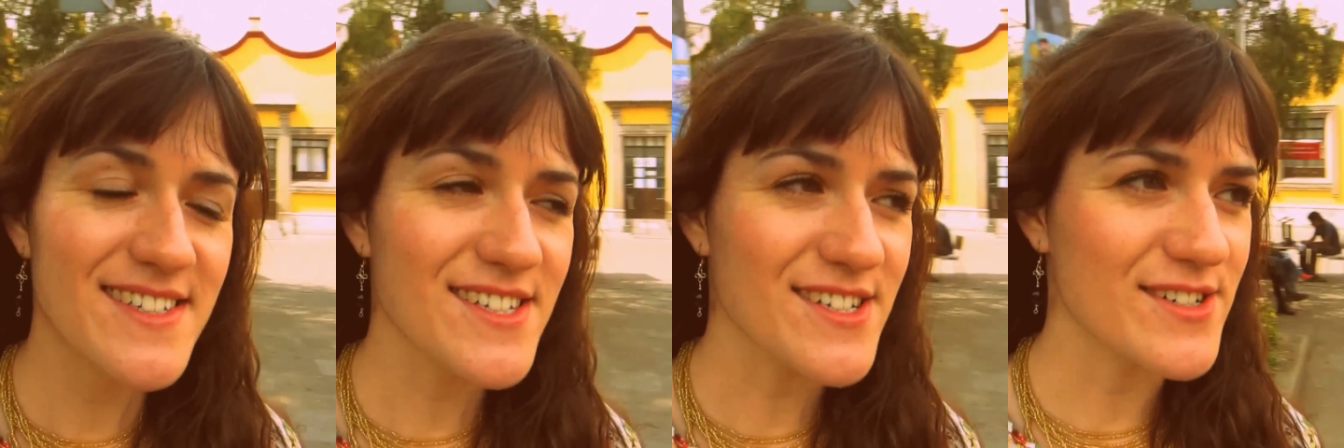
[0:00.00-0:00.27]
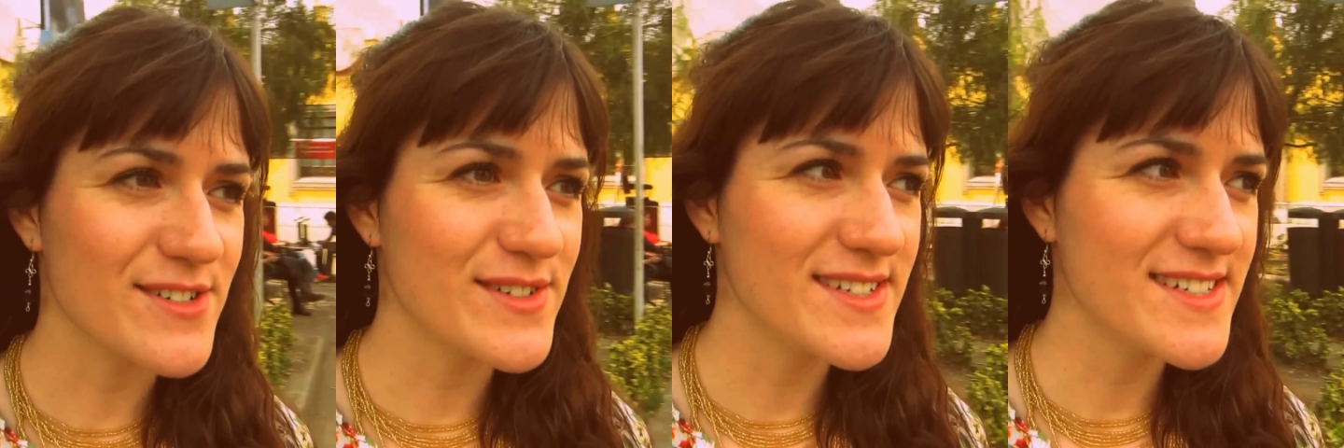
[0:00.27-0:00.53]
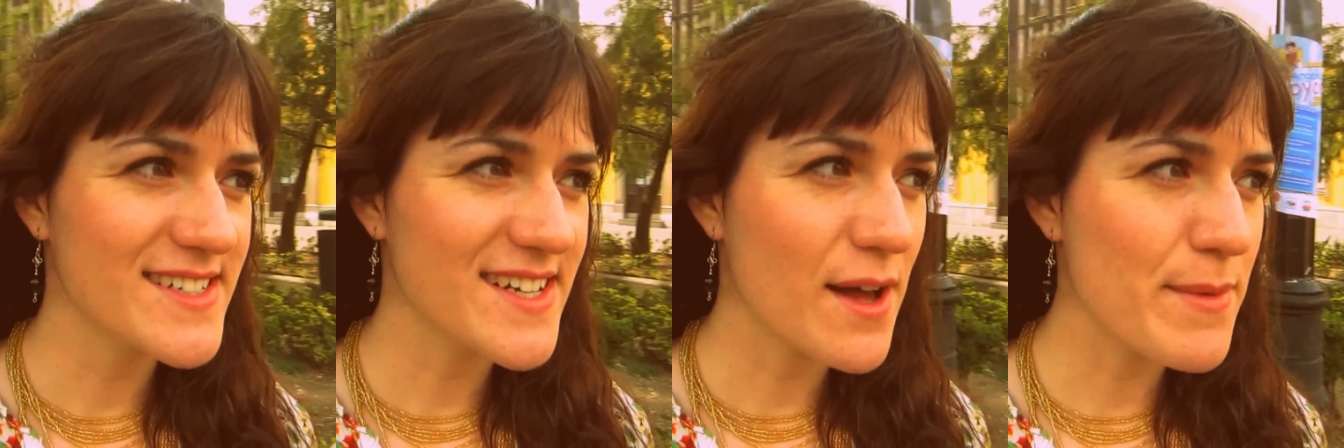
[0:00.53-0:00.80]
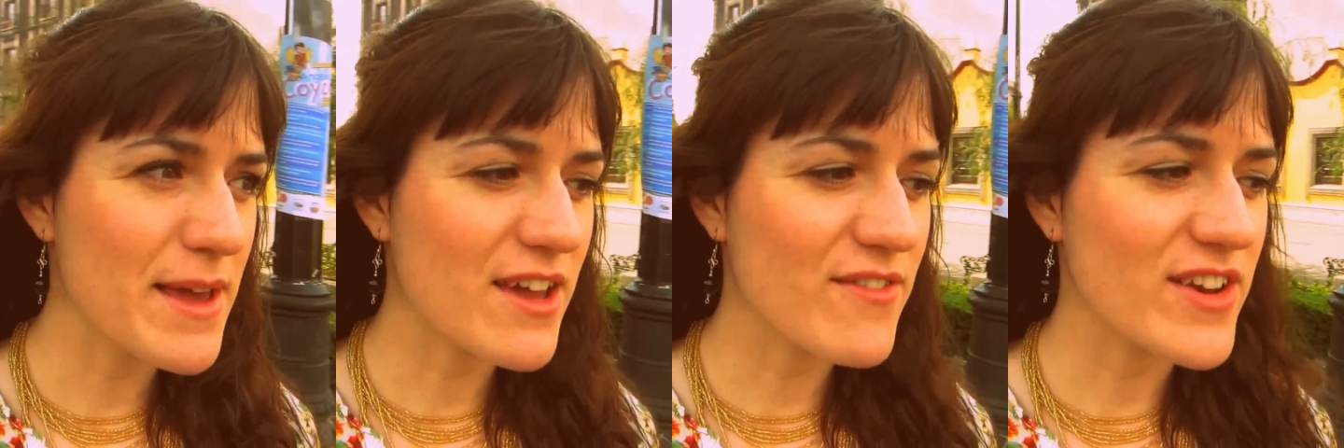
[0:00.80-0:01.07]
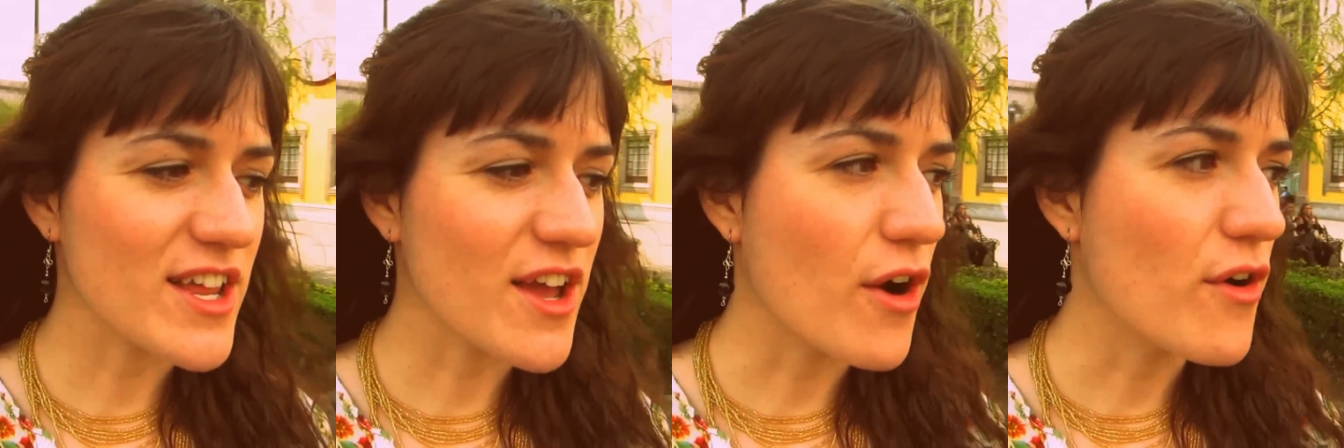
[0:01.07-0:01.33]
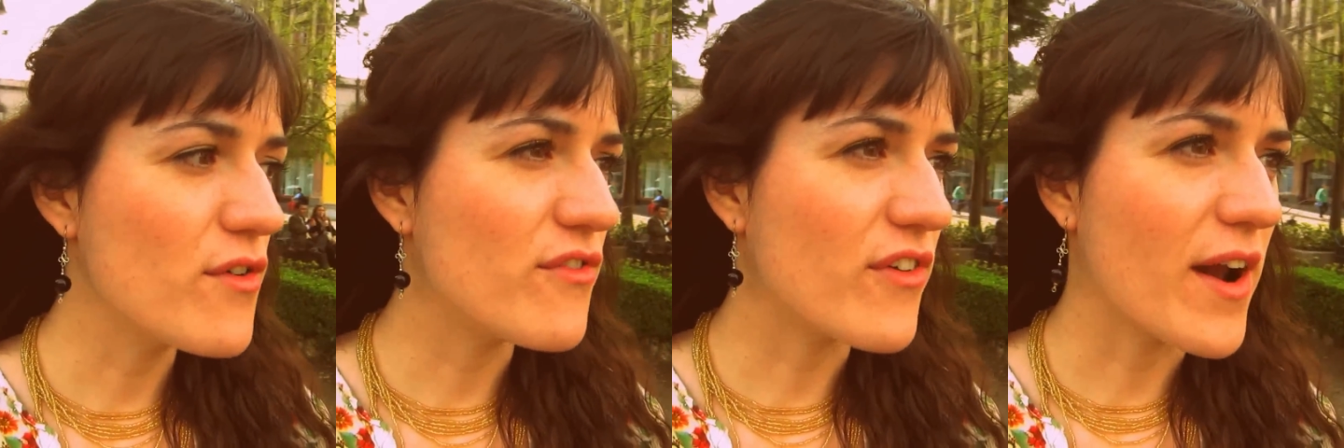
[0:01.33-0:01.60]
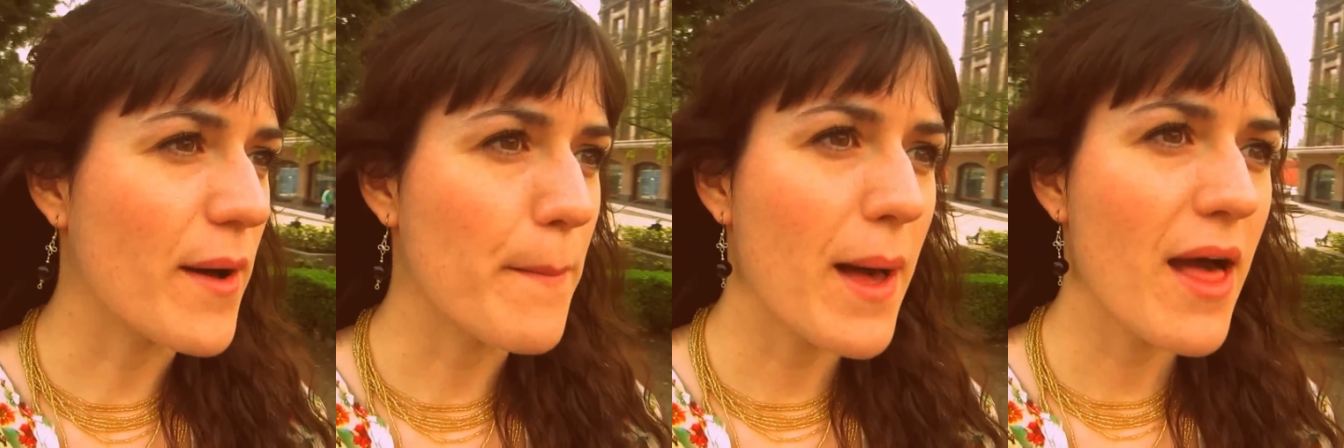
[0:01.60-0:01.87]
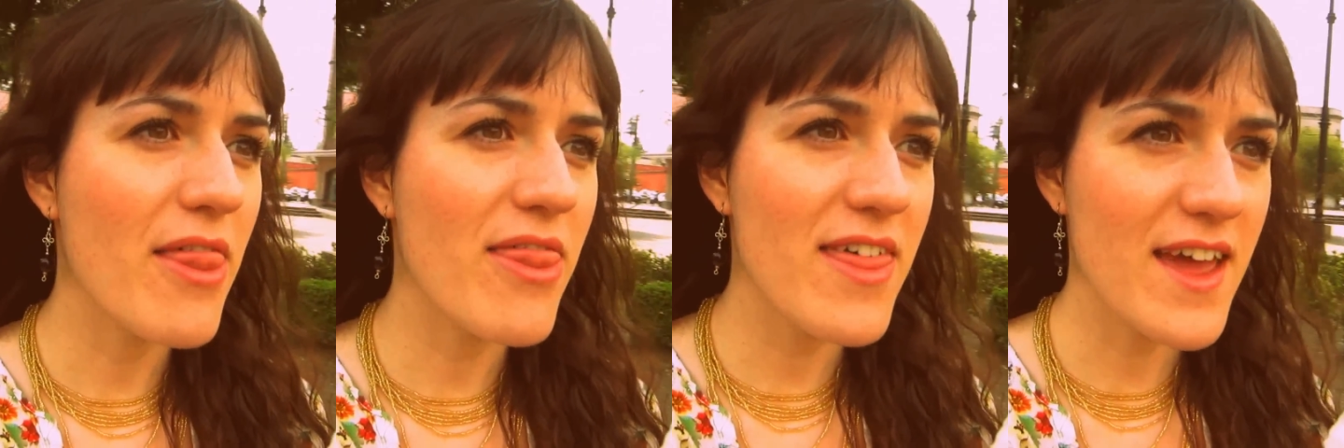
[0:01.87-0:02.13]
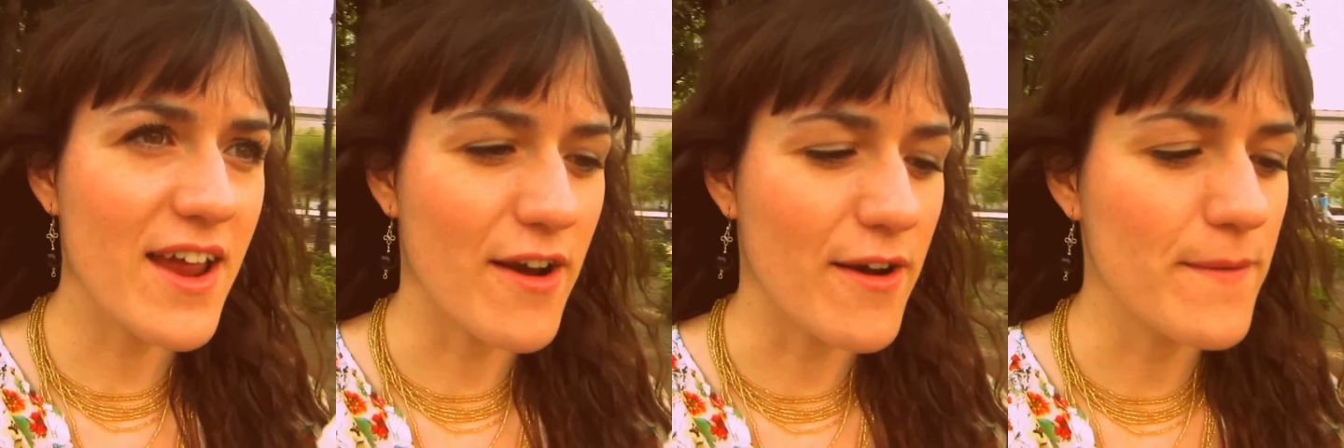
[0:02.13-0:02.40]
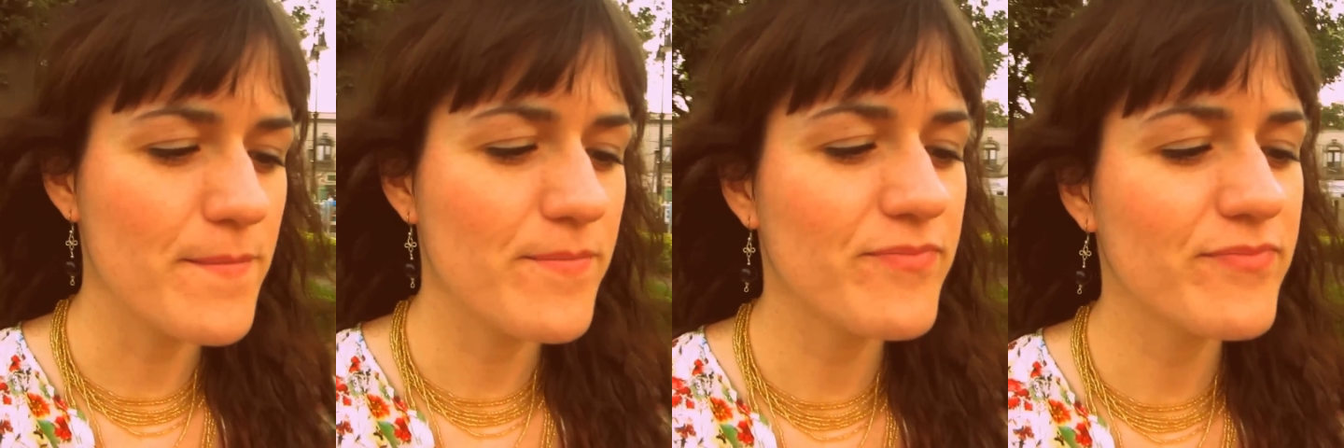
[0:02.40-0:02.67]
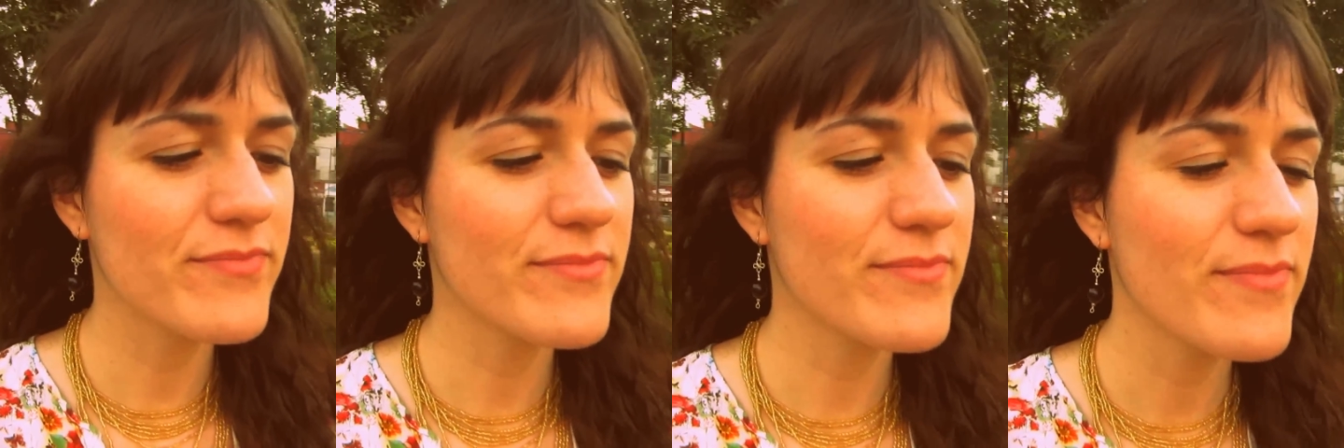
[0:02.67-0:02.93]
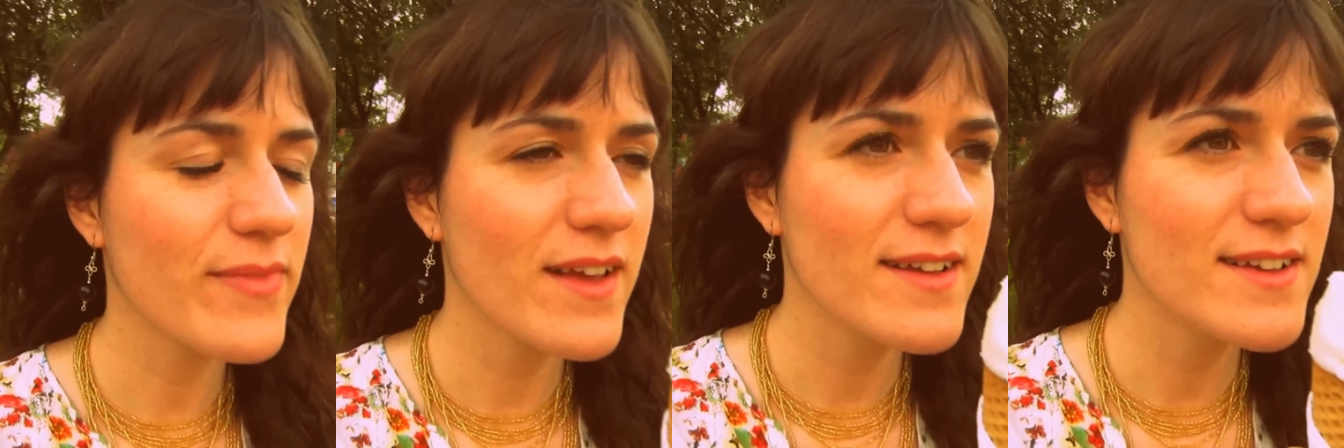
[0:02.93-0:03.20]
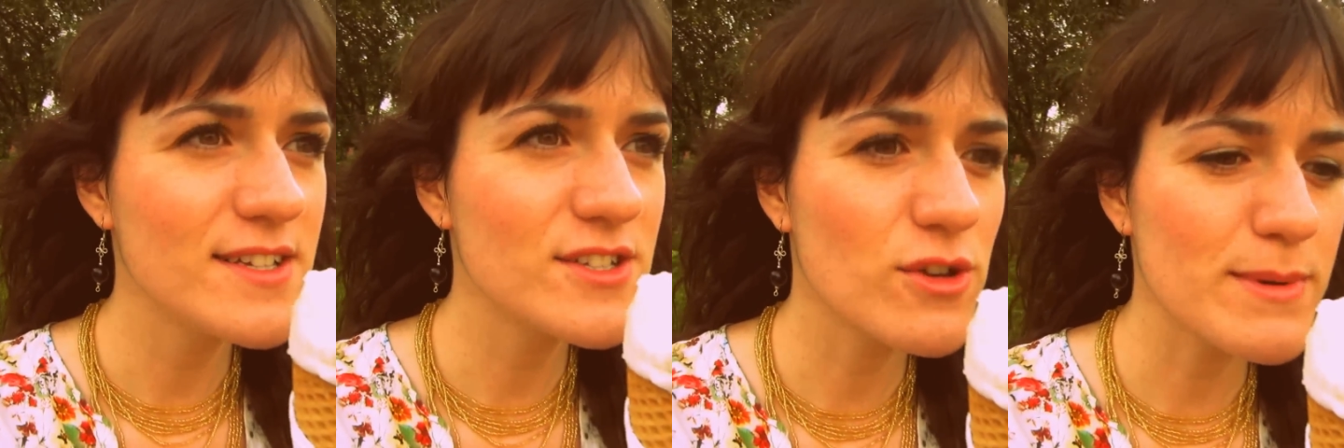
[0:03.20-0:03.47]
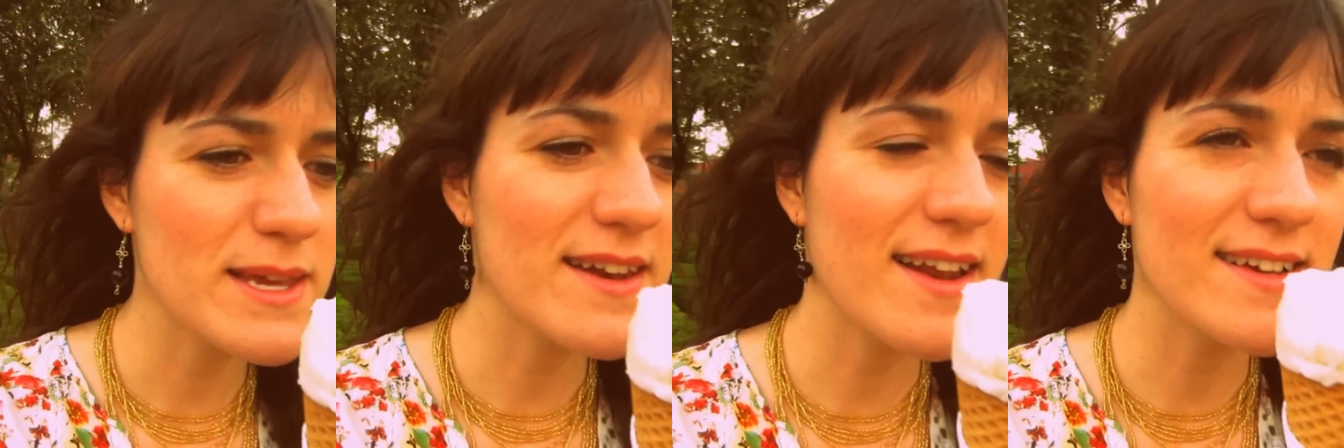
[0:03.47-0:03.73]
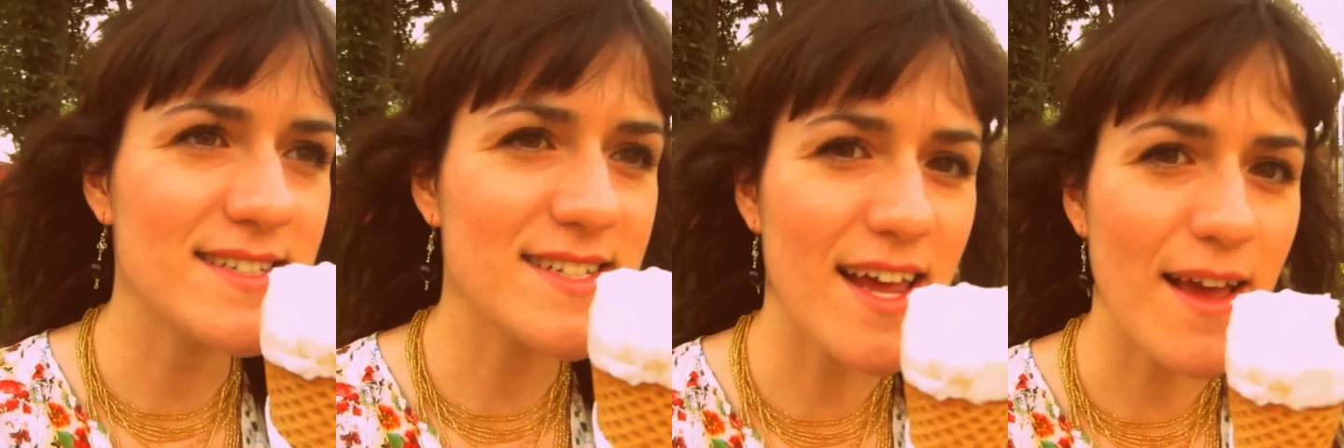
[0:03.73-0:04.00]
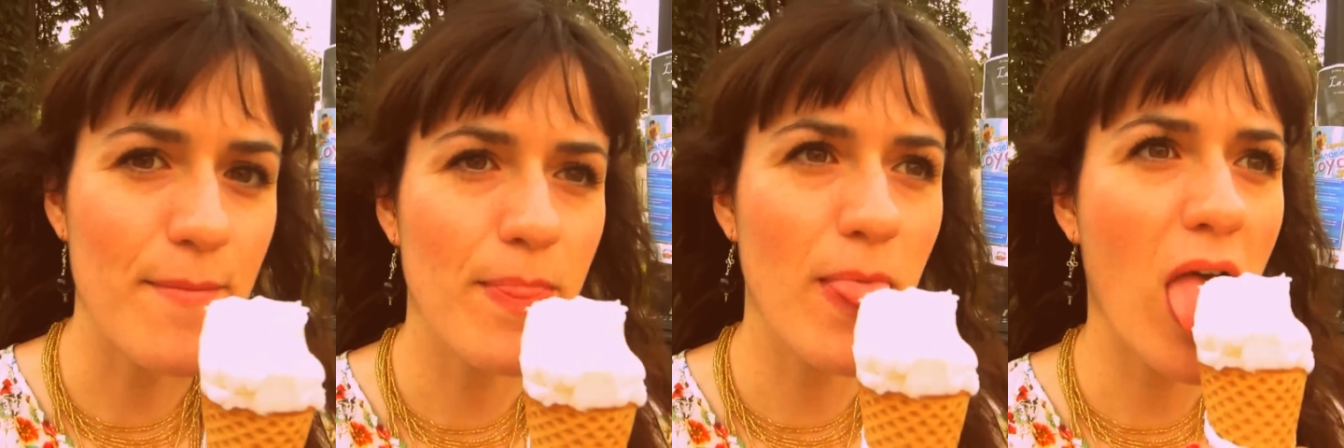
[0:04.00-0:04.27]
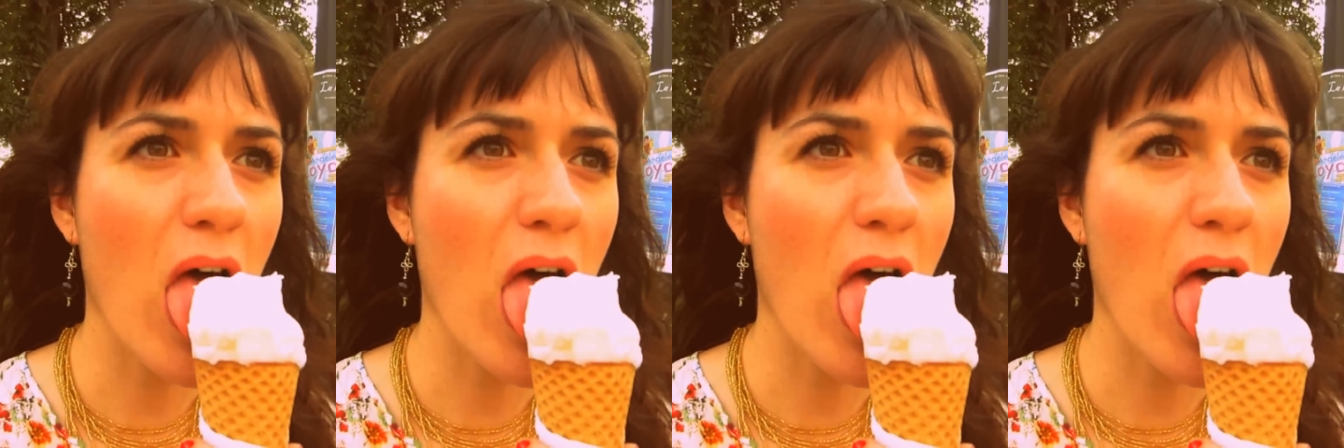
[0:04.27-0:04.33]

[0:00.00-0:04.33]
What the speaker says: So I'll make a video from there. This will be a nice day.